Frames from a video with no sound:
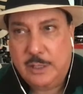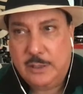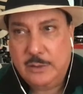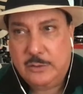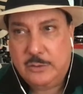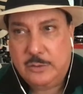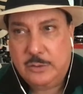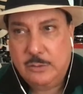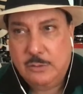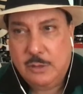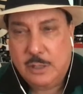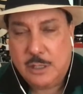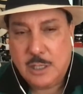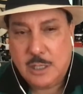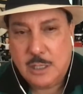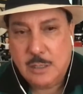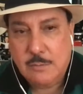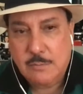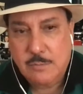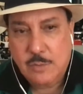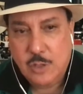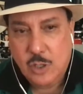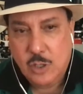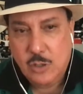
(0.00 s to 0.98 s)
into a
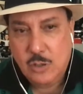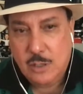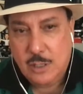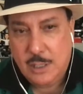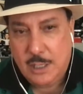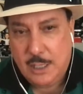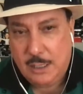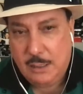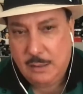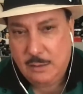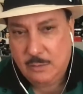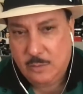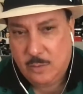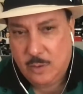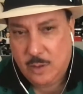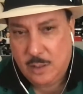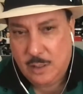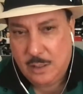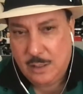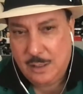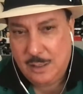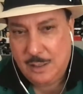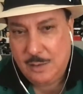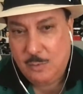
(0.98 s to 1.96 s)
community
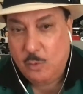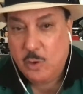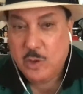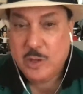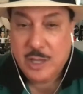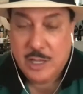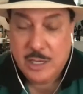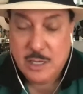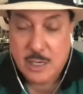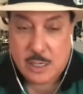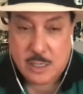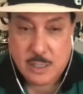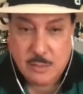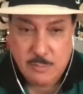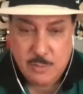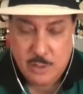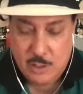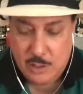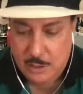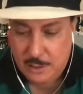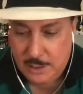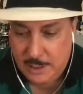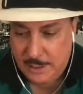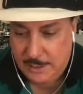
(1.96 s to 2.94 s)
within a
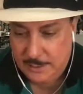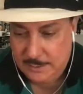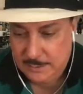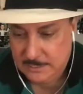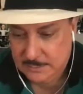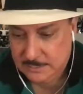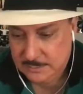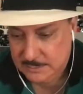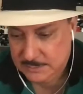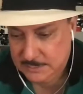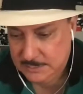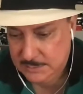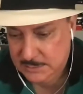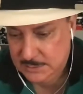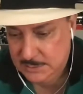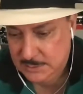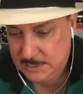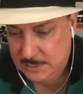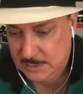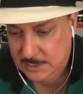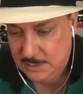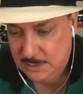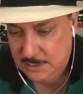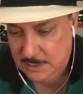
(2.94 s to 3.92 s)
community
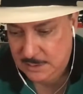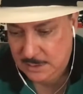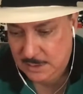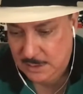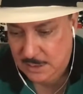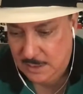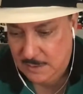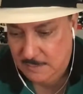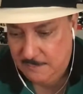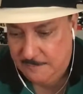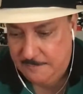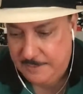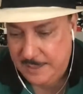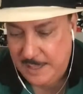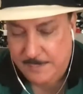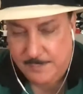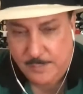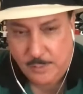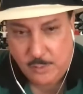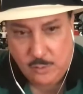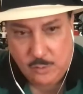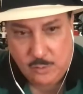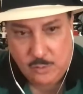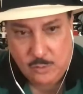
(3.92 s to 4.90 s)
of
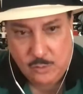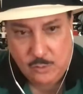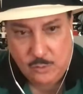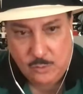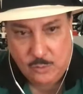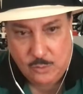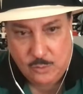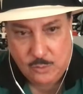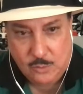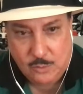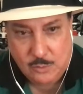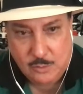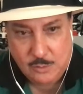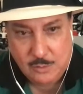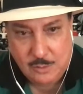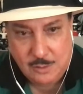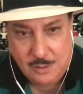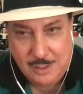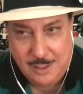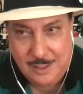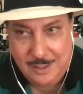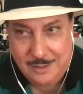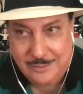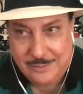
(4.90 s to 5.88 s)
people who
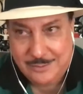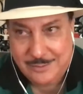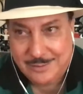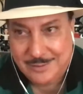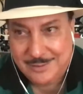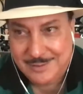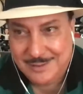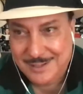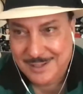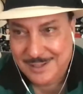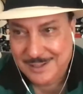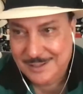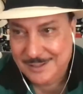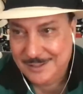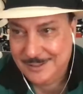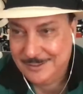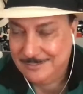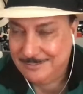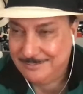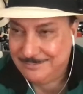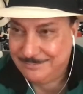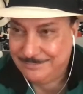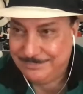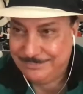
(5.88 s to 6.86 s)
is,
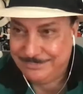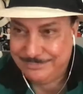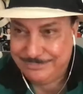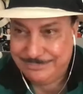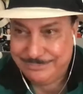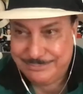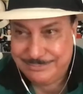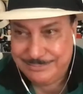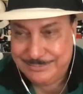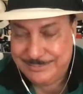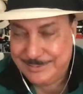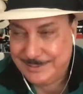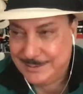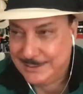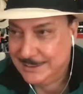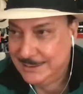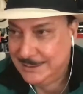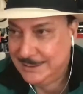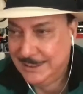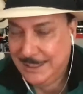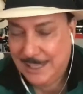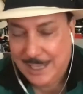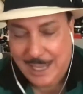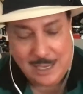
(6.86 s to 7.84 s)

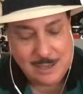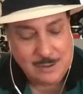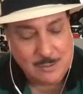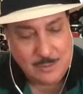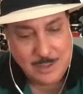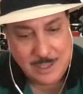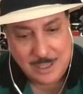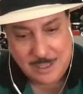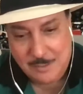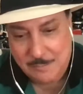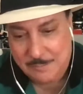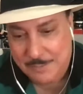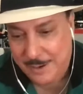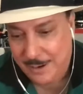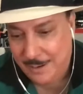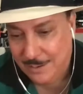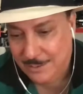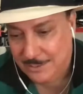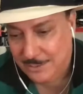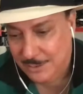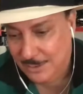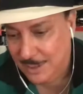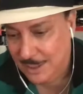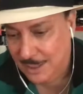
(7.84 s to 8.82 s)
I don't want to compare
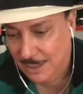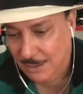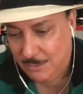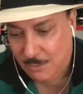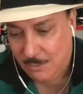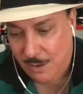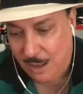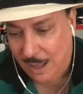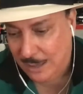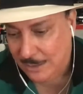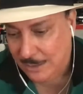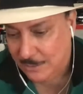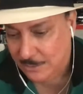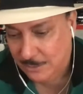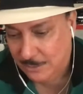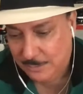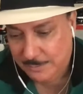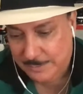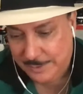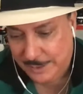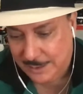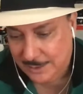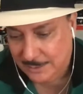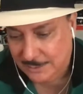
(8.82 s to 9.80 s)
it to any rock
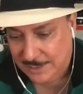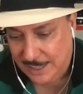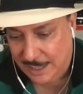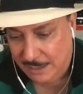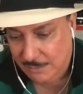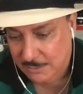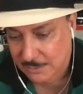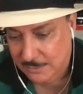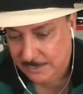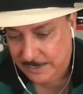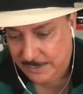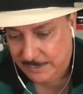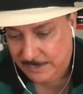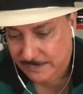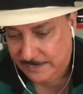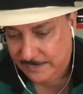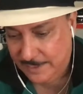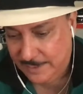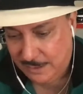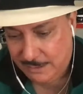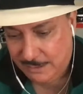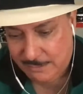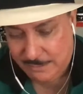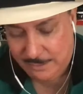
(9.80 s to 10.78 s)
group, because that would be
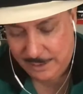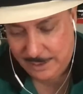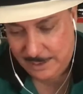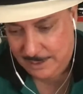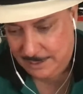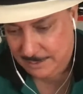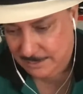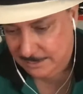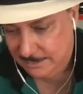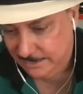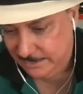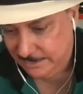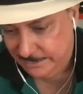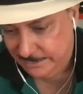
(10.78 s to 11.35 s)
very